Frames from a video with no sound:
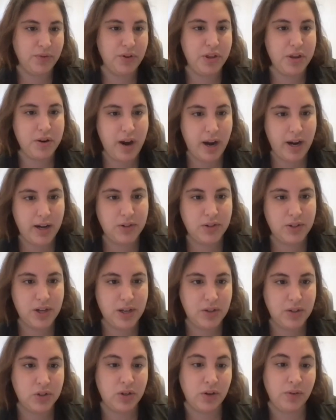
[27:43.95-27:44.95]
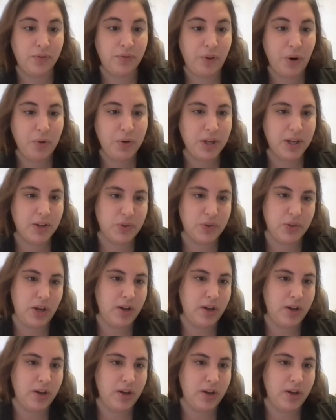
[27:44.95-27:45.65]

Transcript: for the United States to focus